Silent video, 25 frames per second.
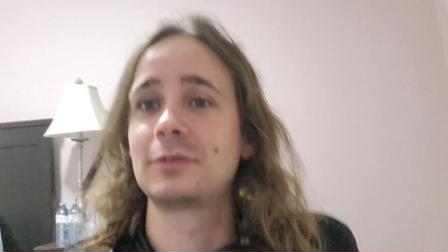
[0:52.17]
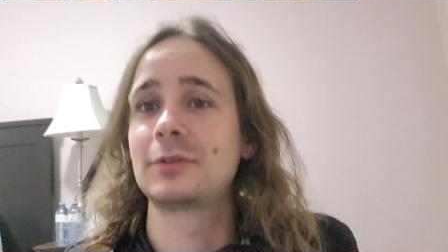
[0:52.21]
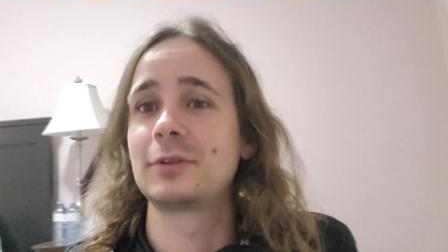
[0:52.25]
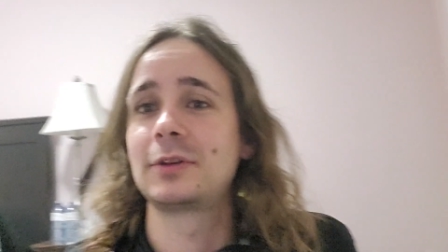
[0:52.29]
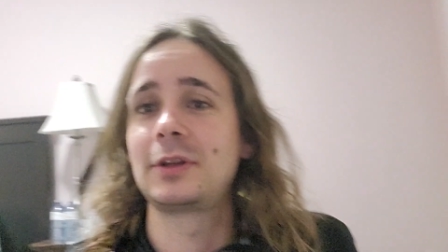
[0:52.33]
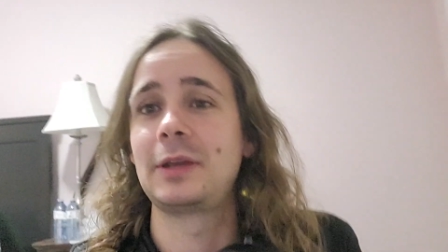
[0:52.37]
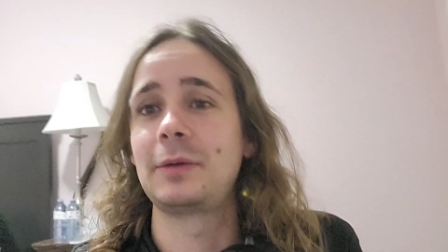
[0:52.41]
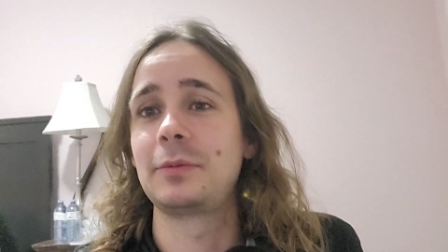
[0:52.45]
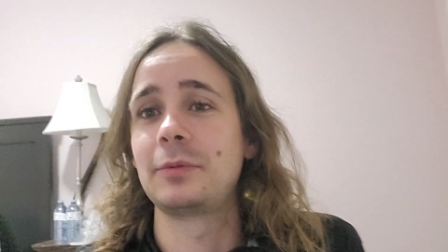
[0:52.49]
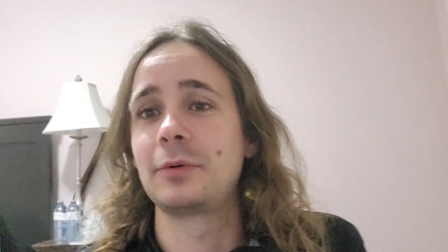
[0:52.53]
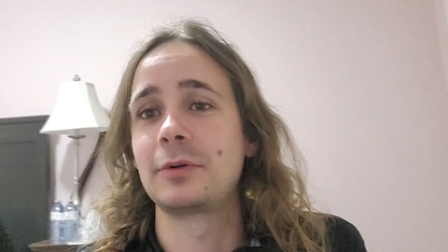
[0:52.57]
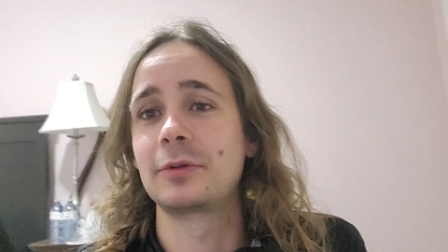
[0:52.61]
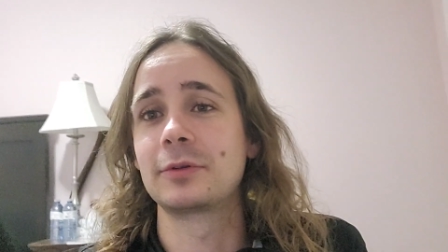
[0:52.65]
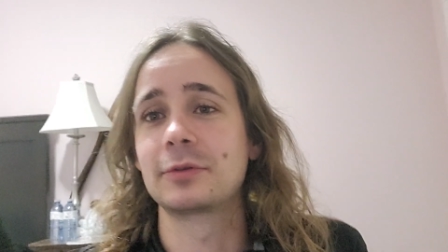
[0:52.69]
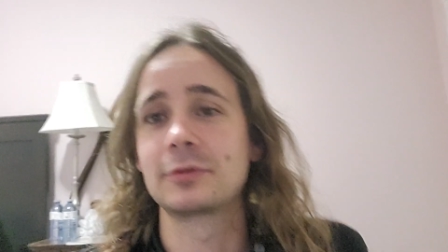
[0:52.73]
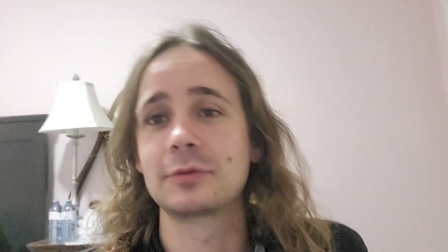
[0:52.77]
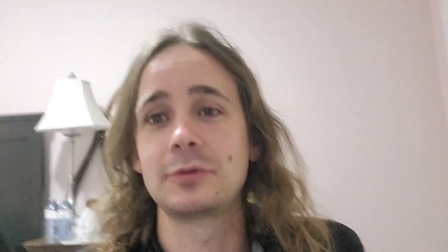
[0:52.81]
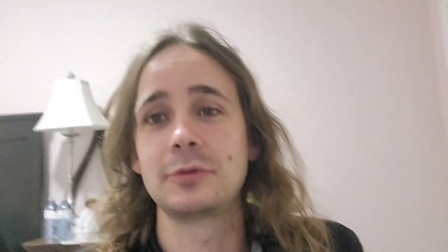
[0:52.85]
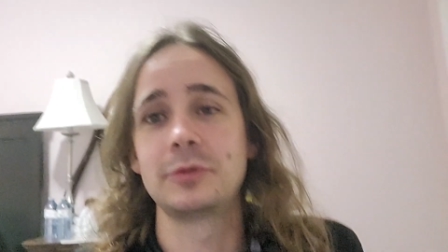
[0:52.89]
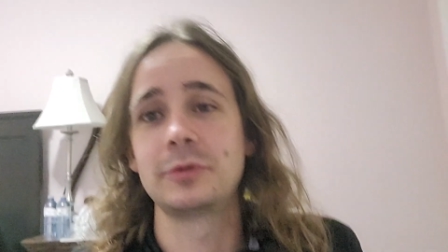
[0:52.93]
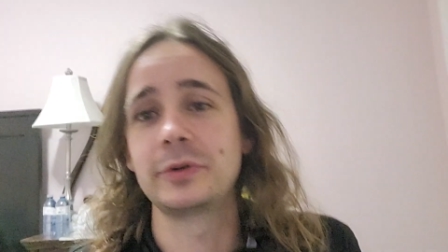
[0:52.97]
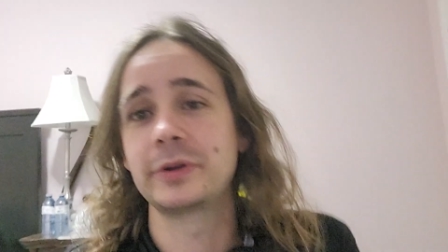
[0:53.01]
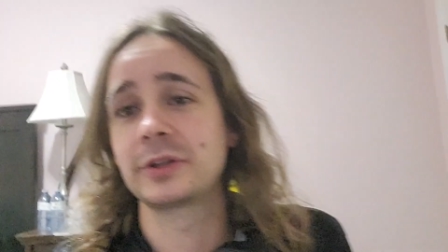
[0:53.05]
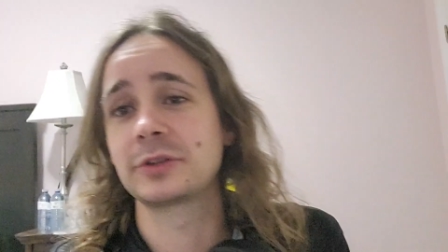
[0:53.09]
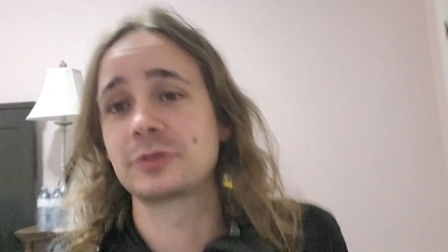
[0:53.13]
keep on
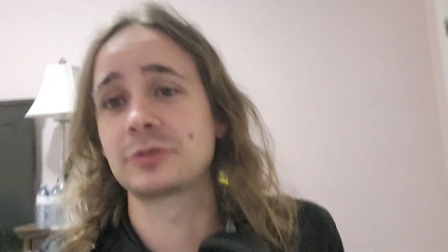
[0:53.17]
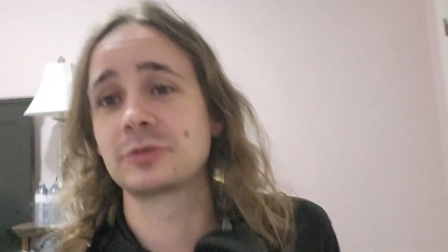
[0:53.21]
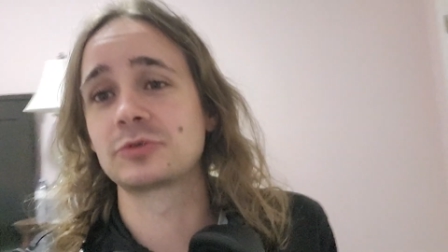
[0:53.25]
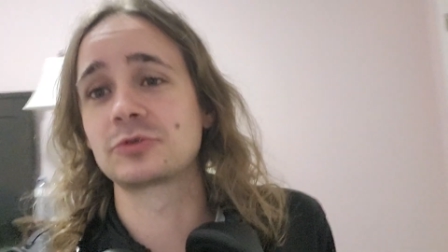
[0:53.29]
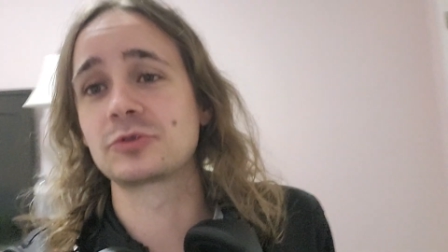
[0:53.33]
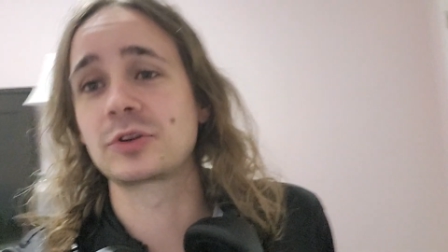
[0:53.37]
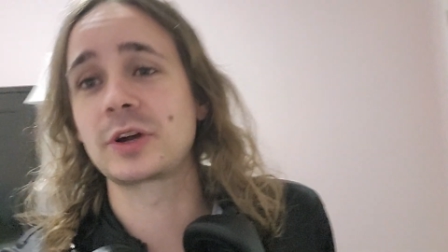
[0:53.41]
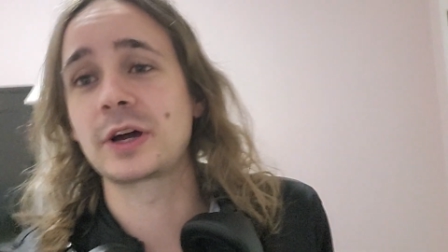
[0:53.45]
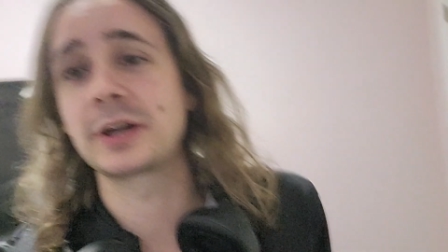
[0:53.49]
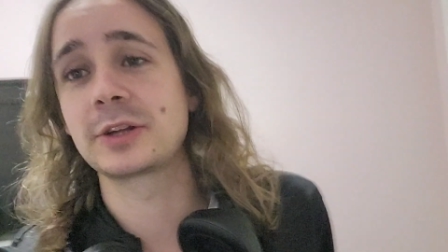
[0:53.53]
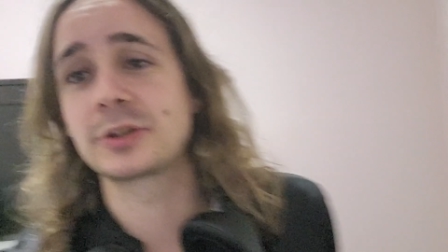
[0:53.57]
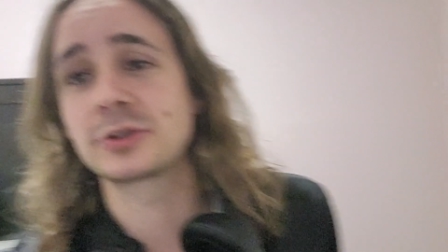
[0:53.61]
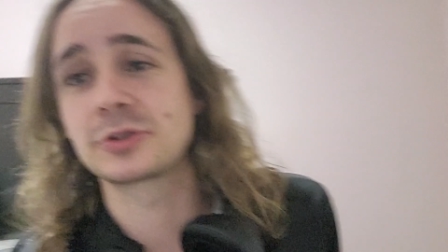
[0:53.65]
going to try